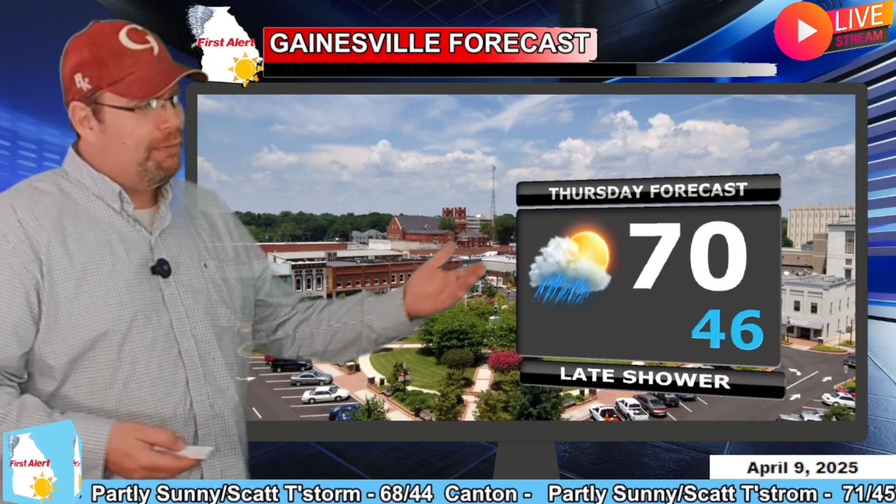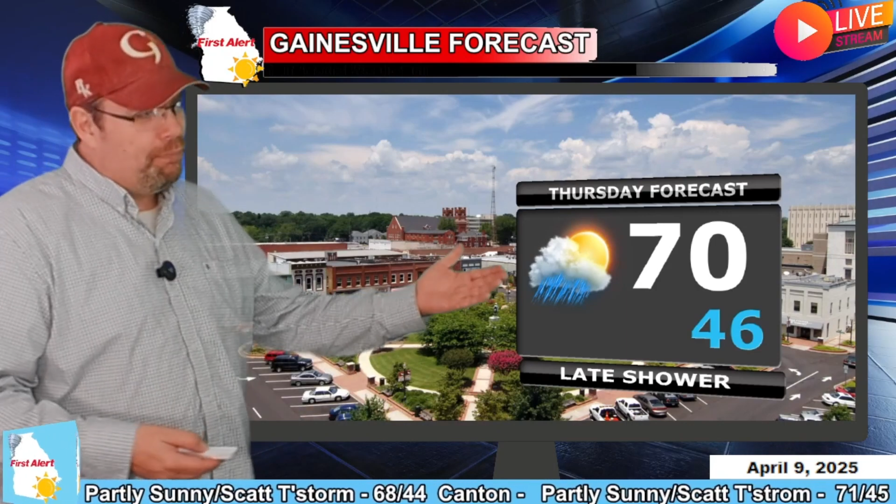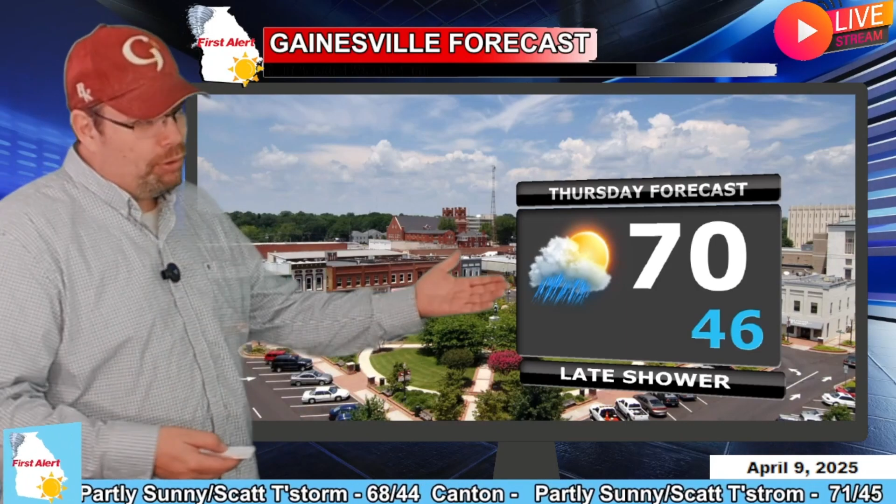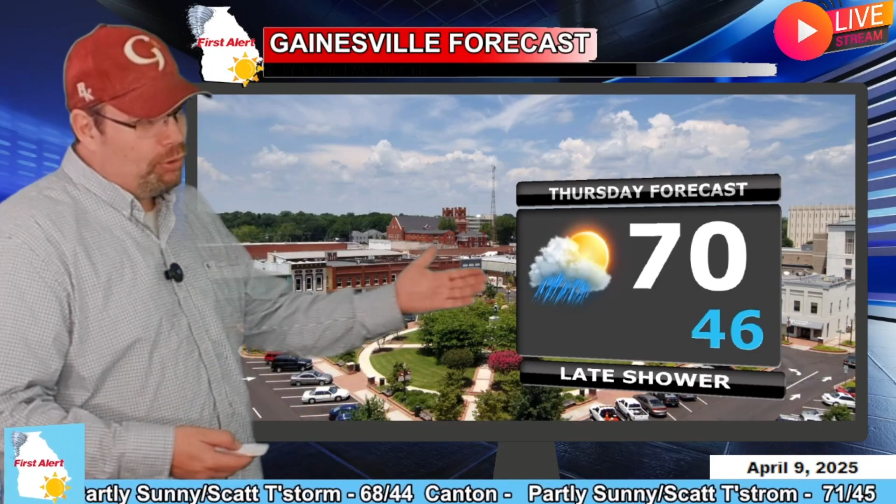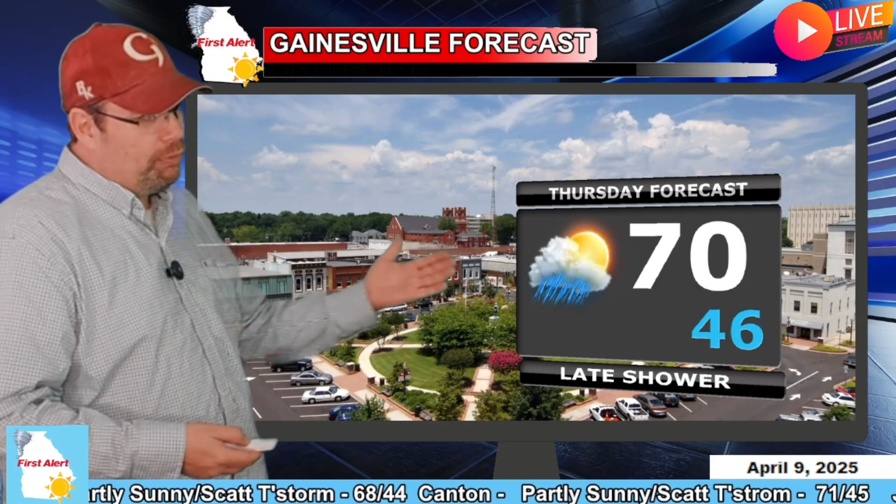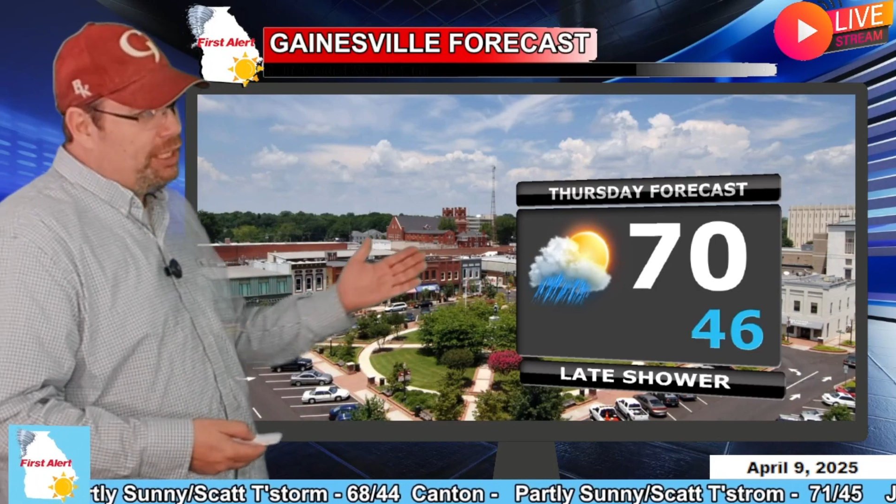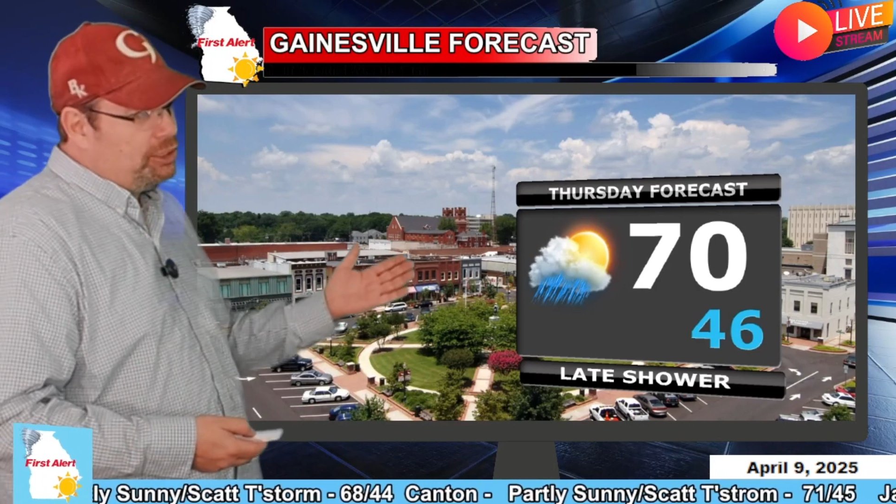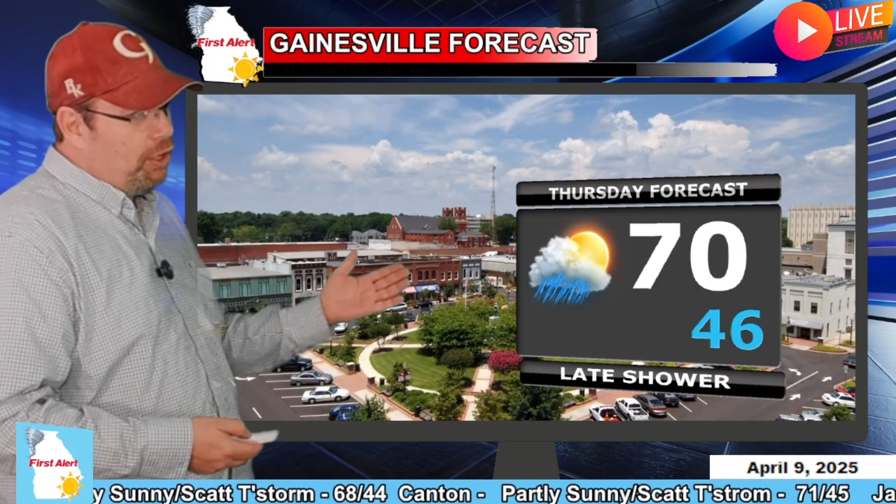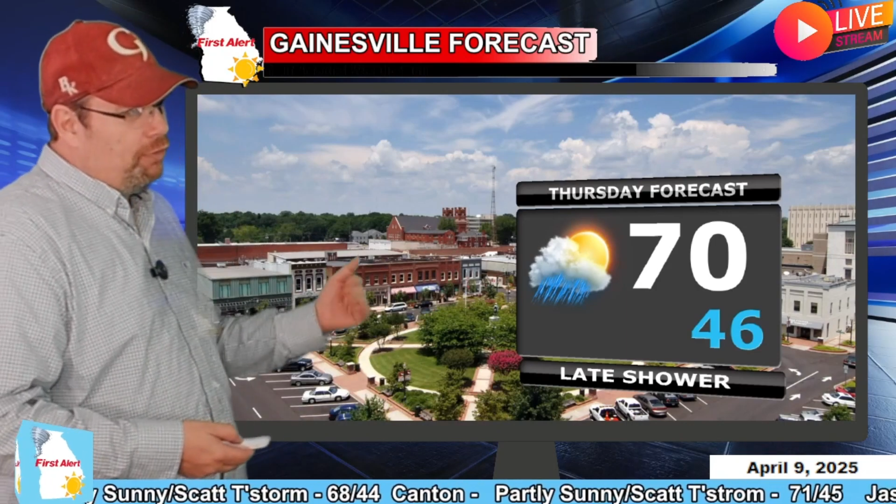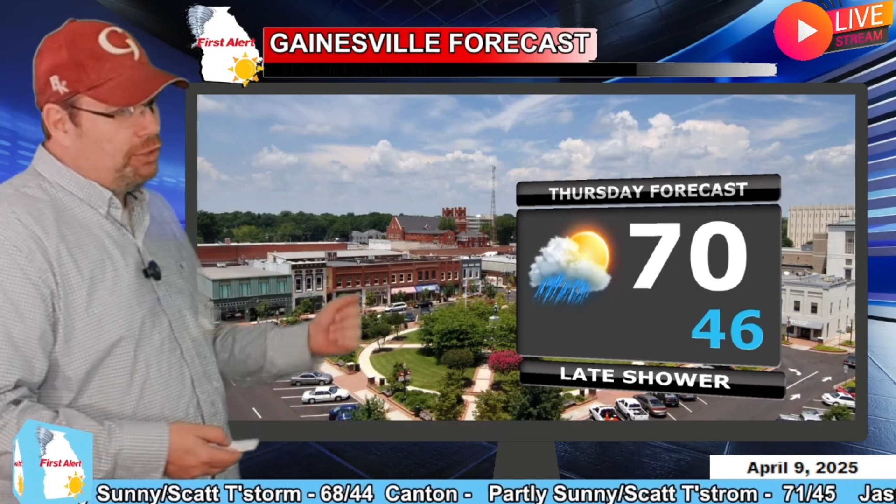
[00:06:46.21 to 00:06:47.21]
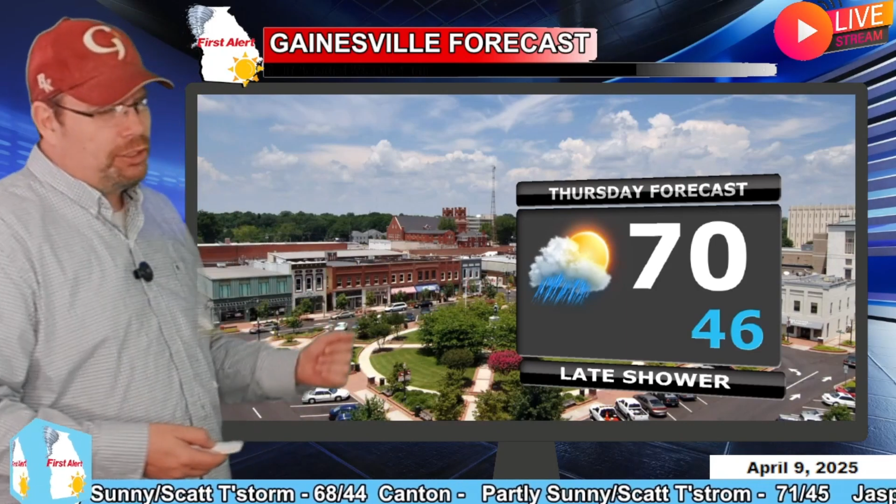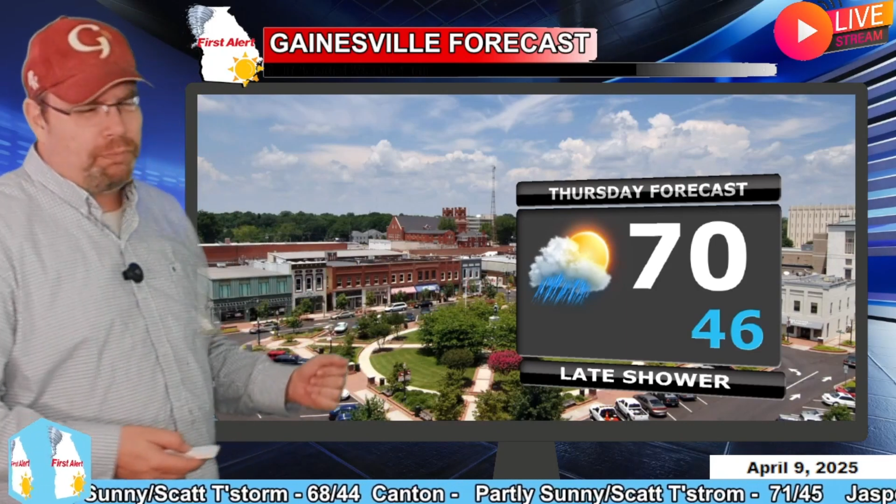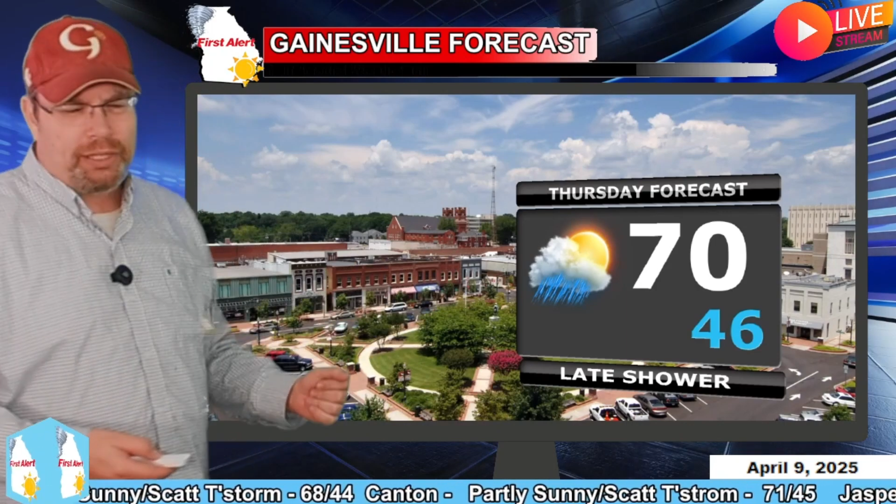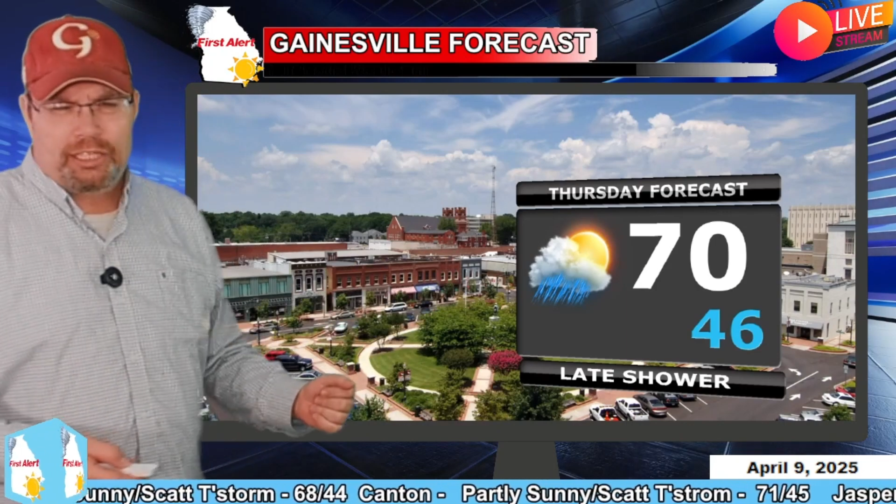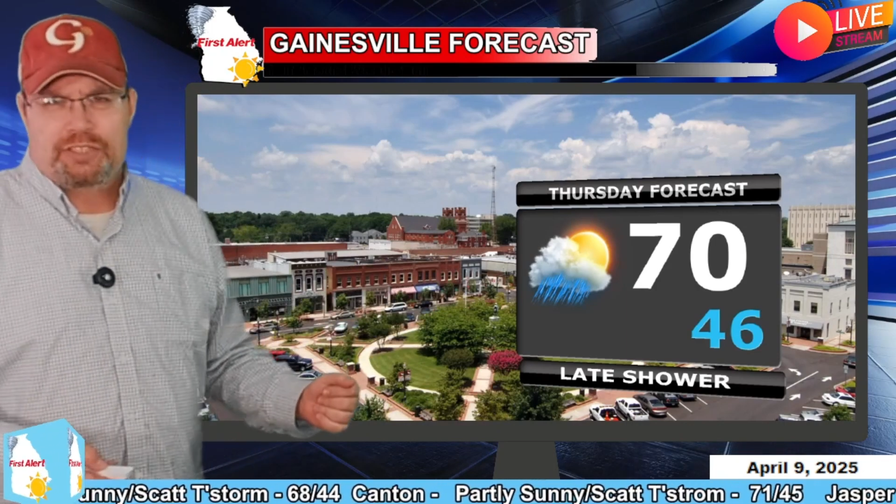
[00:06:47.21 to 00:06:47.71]
Blue Ridge over to
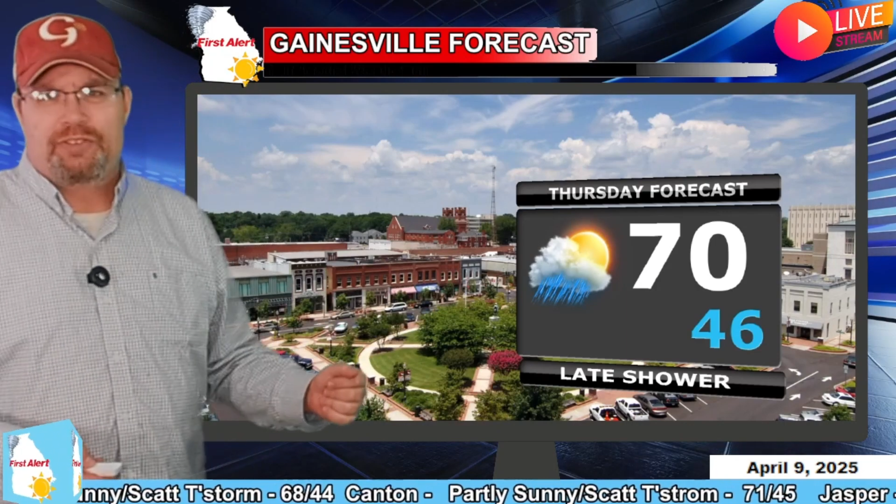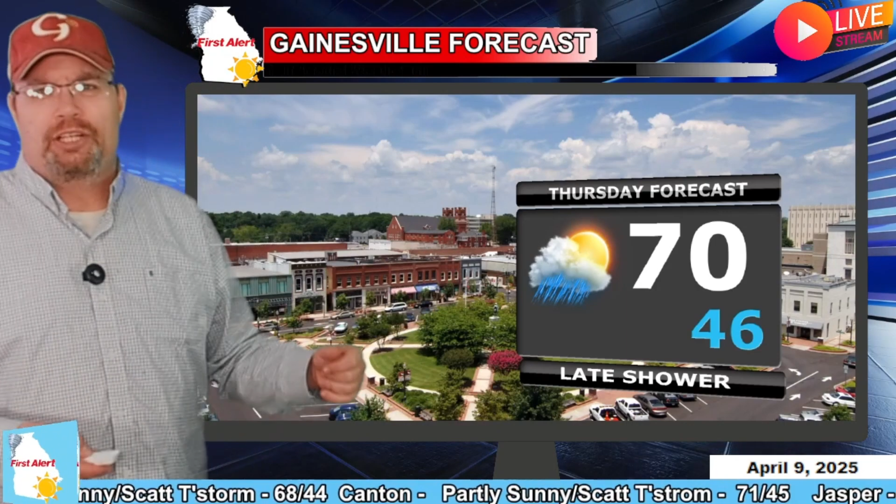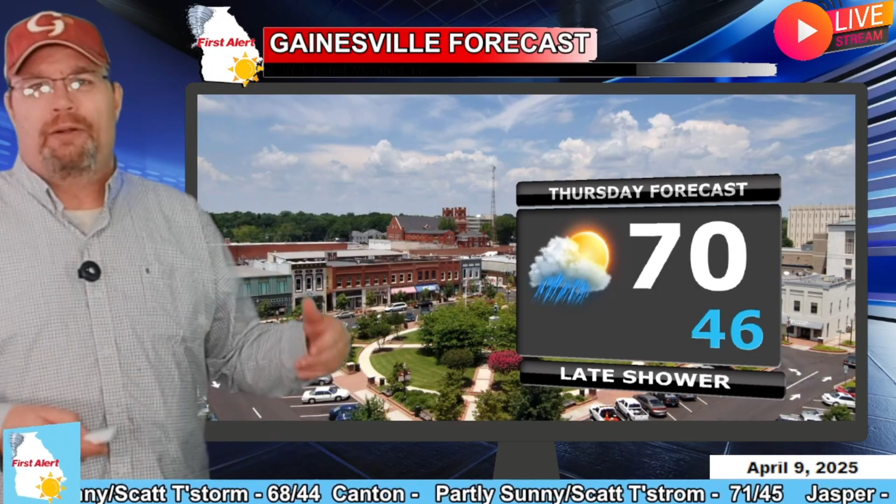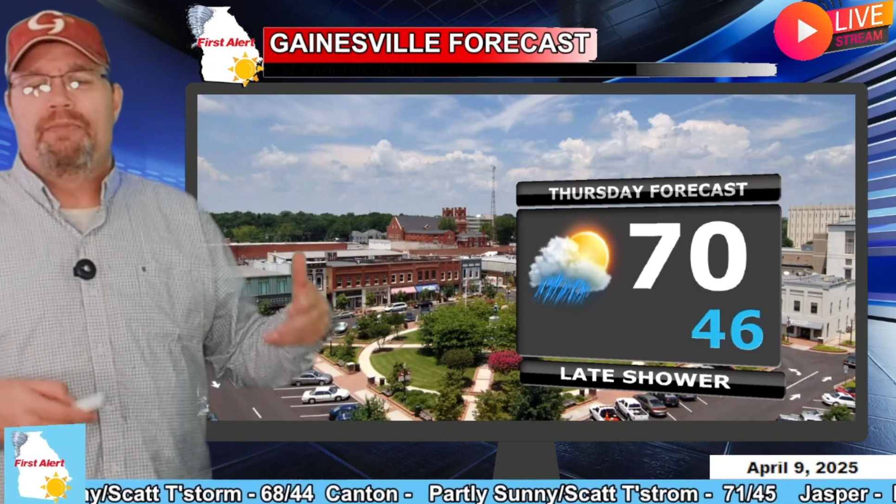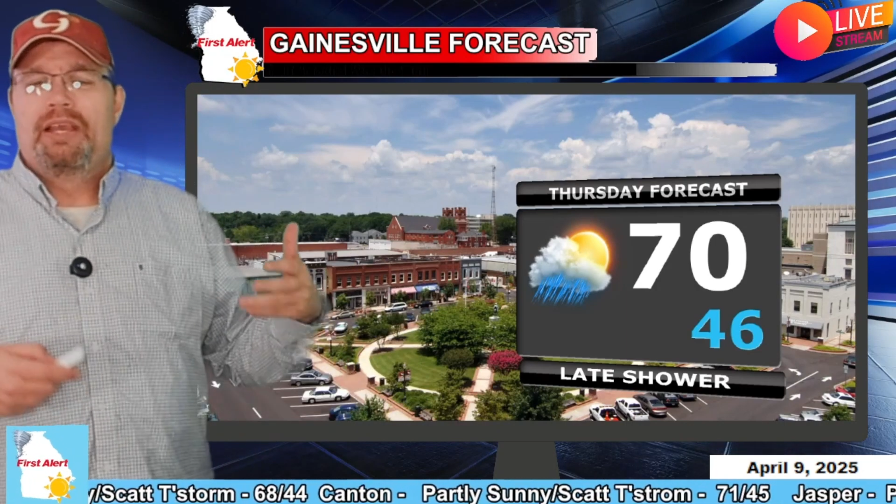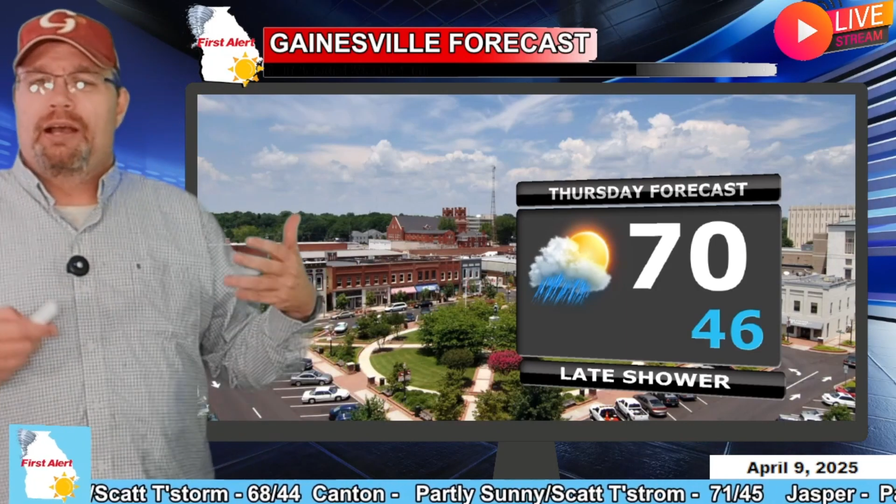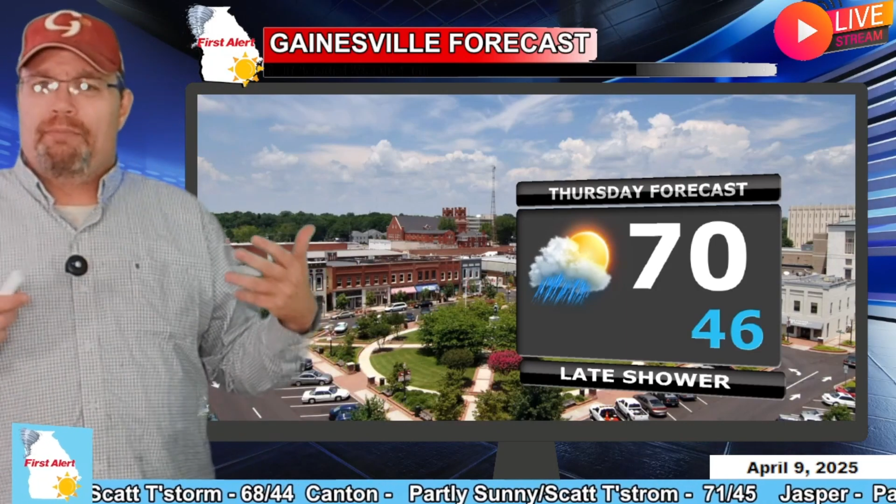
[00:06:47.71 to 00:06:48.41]
Blairsville.